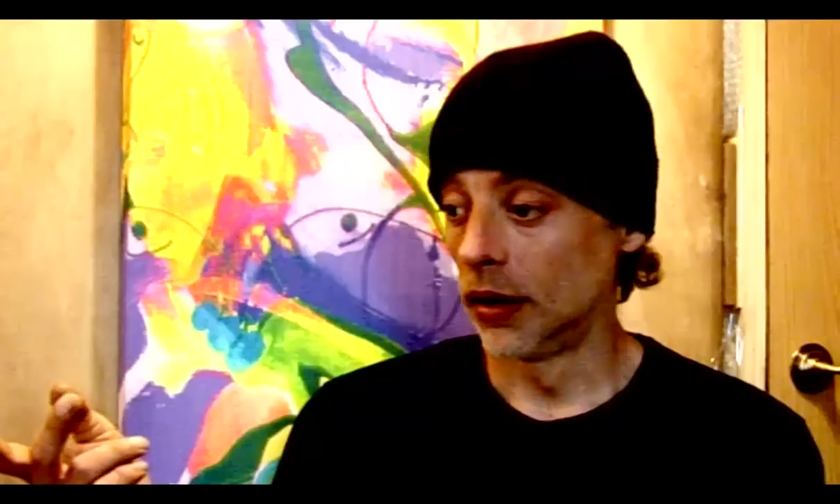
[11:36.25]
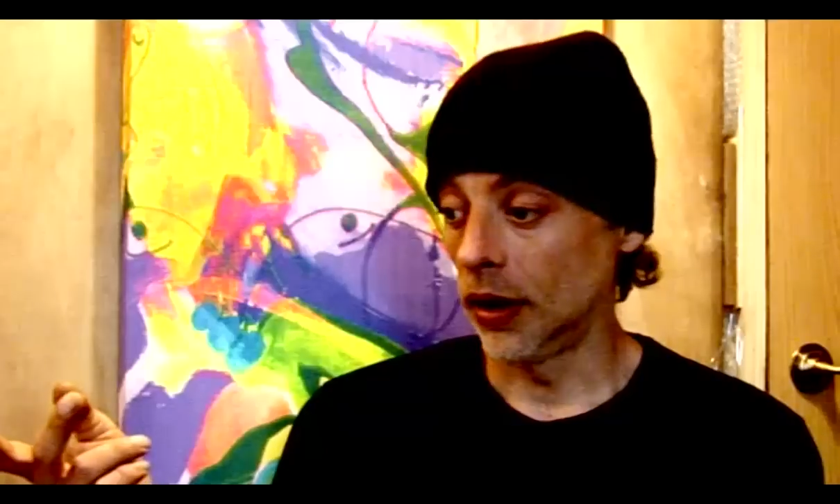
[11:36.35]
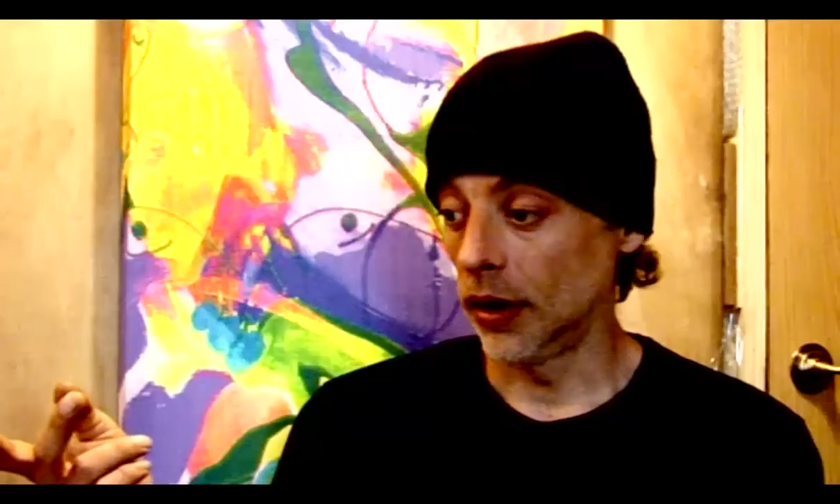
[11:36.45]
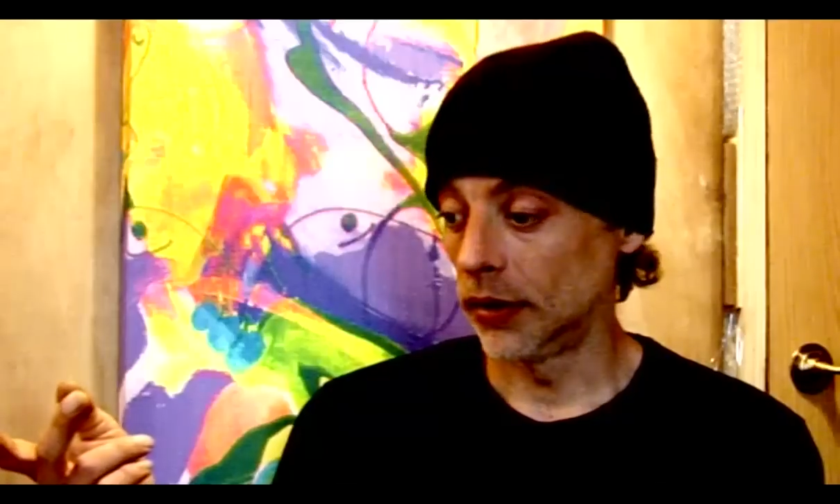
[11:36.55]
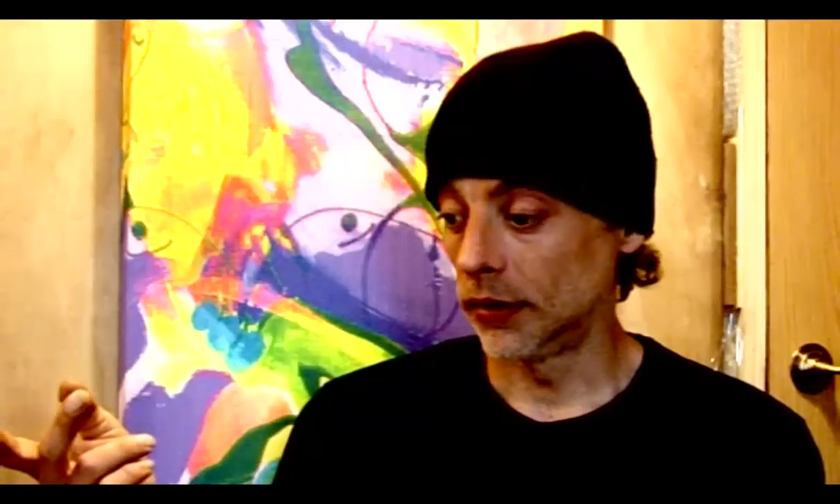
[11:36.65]

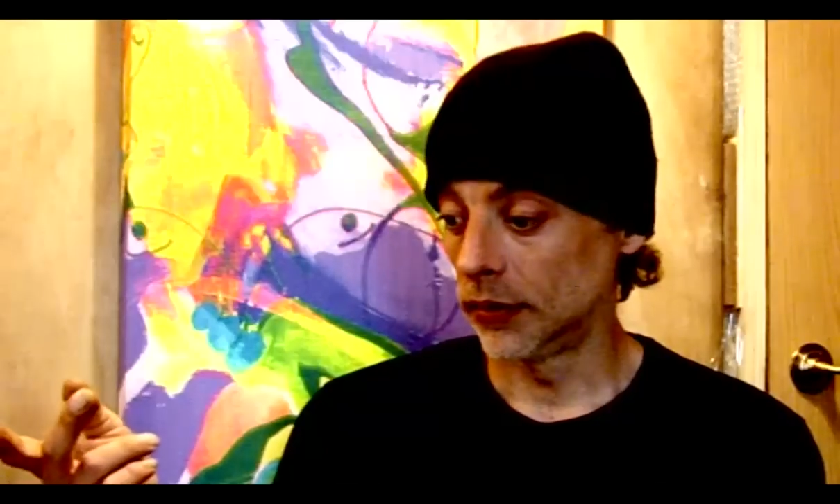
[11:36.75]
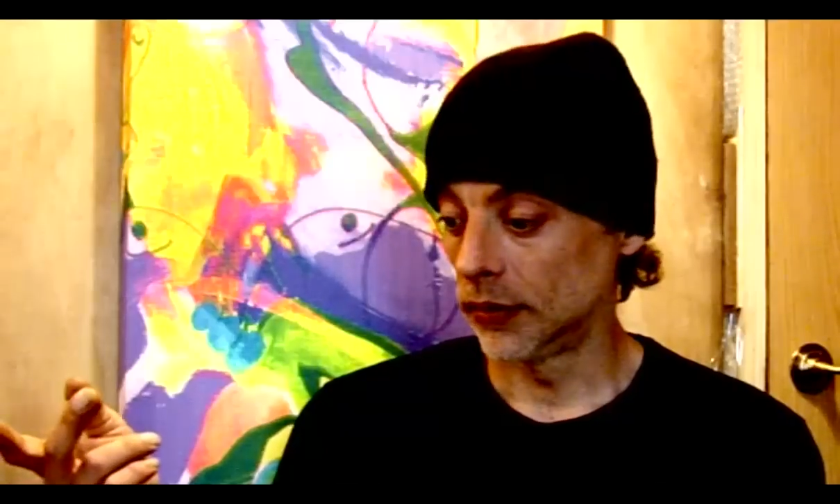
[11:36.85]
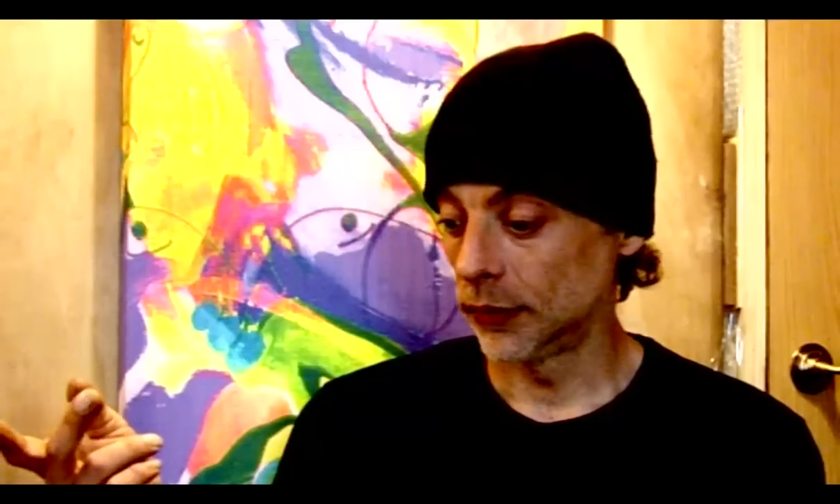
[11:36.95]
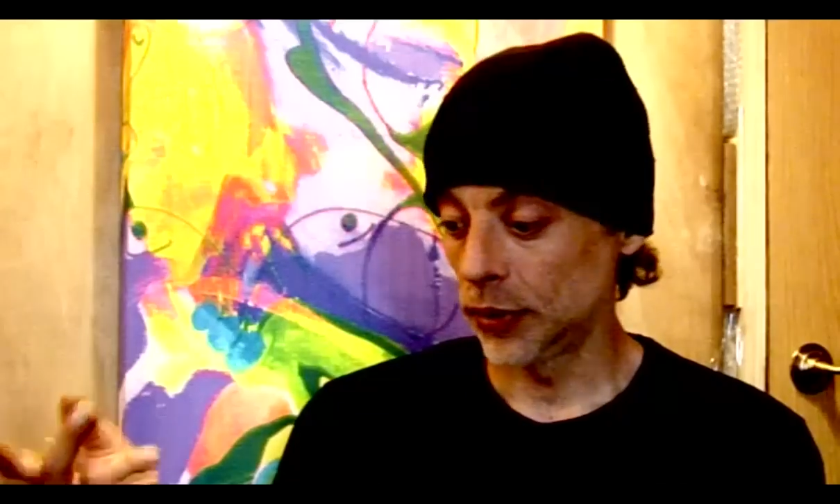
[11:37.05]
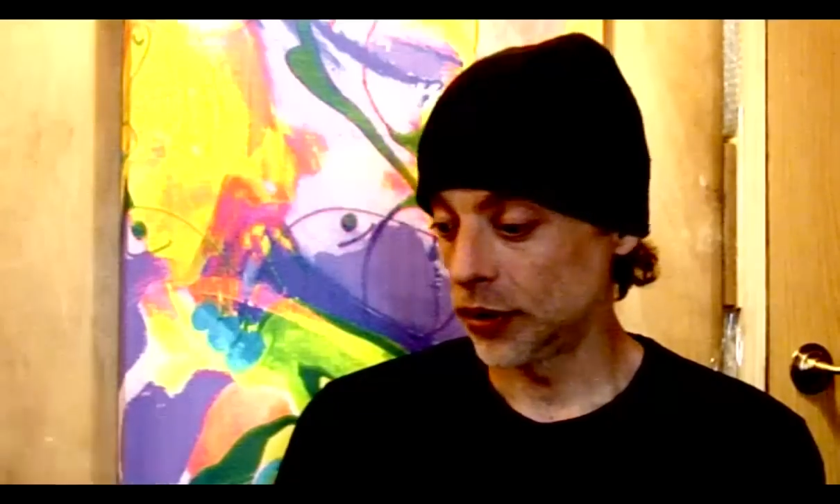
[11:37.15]
and
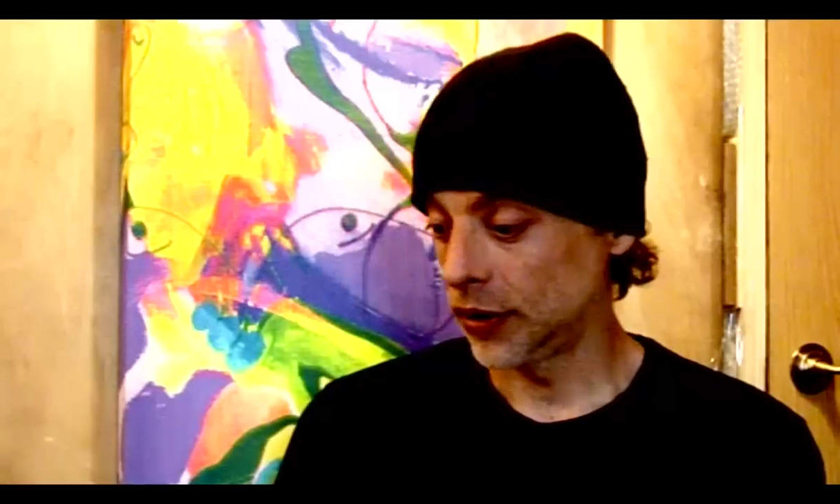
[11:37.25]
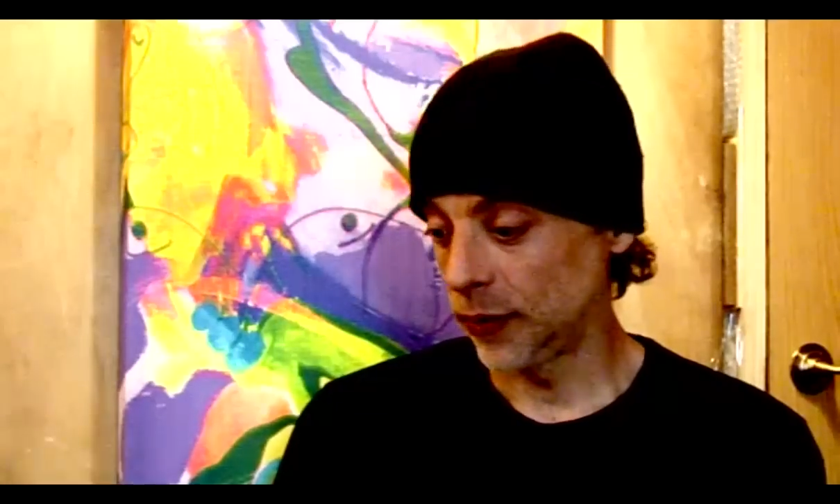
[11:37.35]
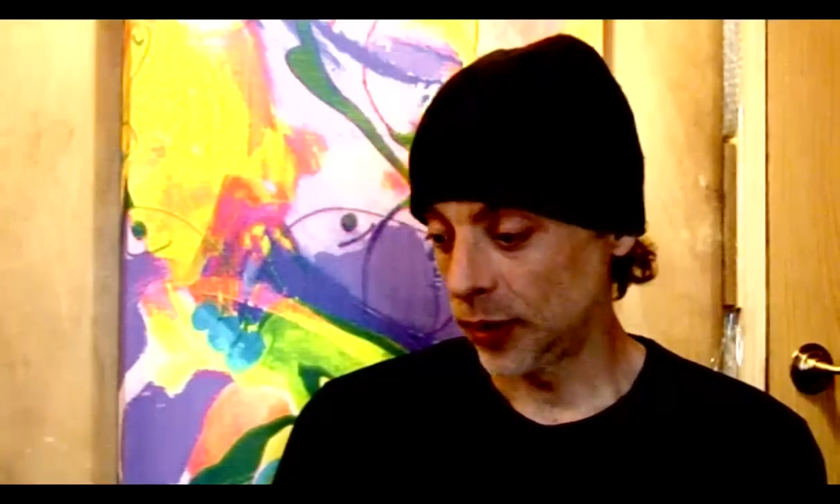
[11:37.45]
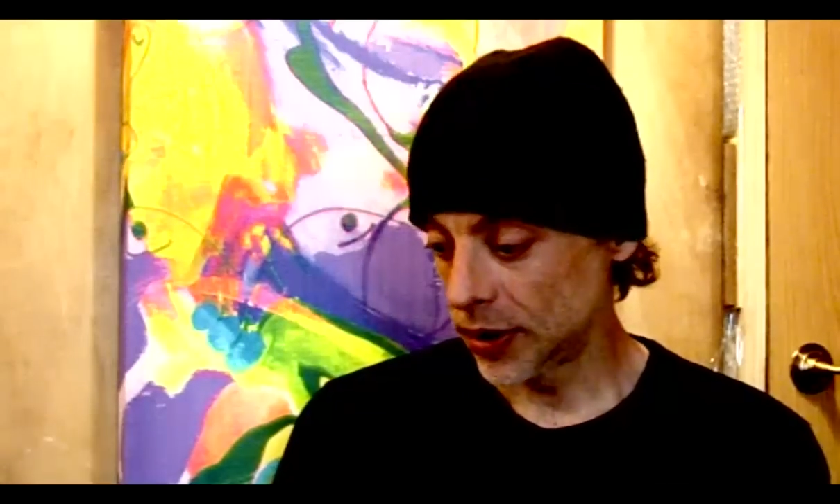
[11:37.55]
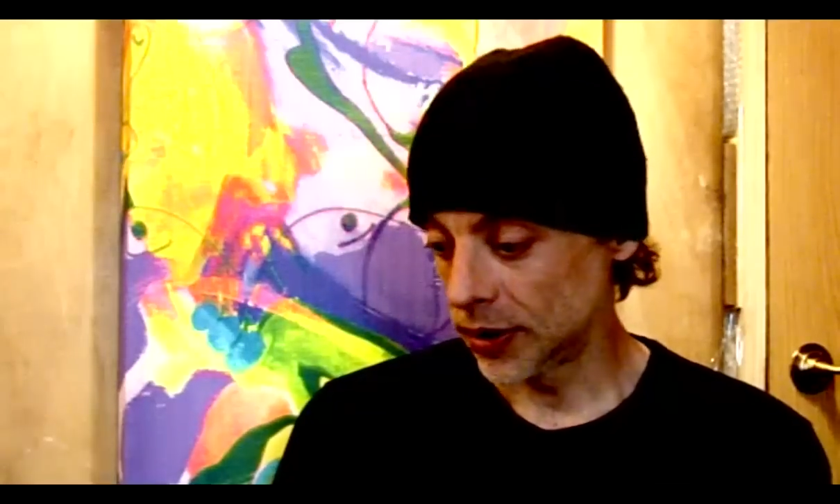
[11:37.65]
pushing your
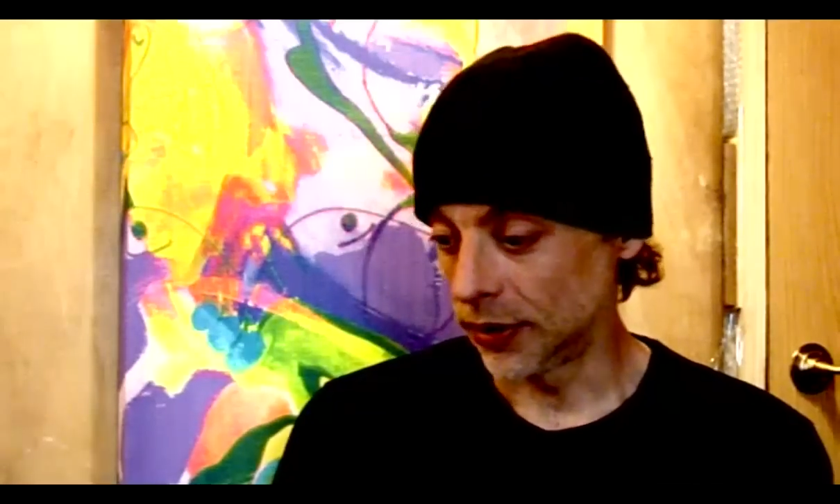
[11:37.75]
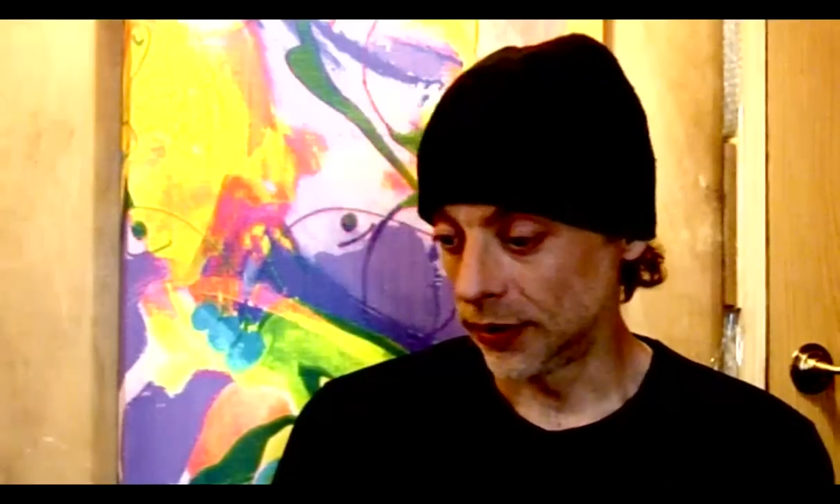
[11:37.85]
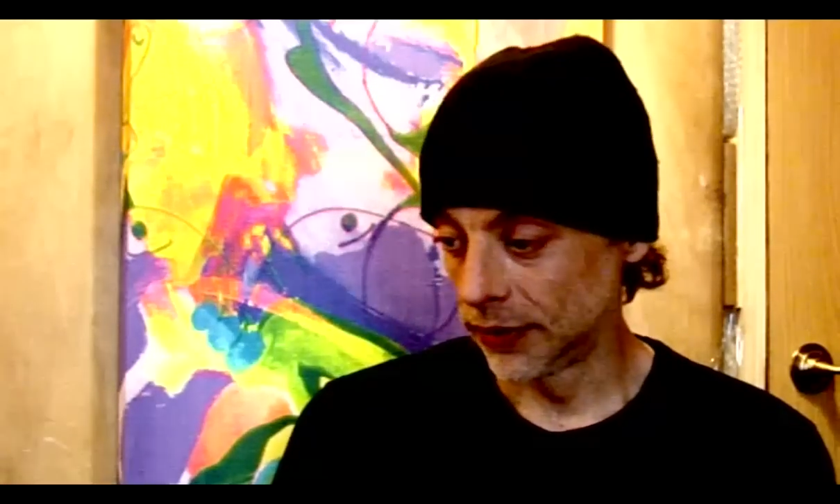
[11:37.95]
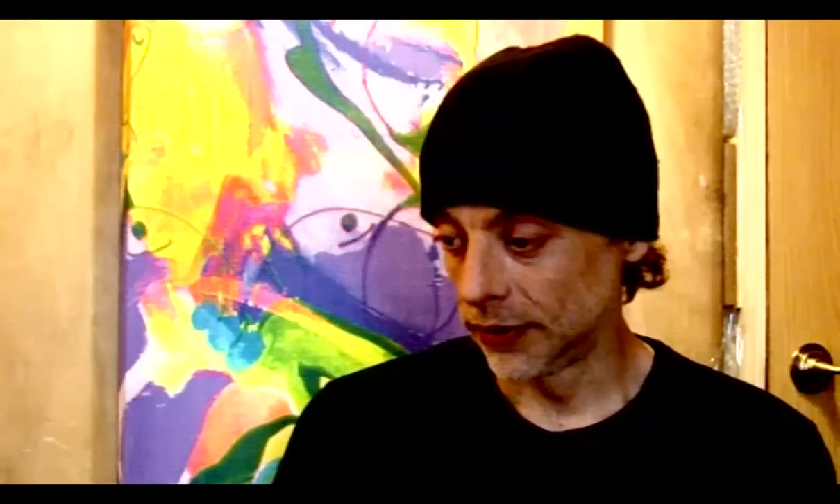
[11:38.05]
piston,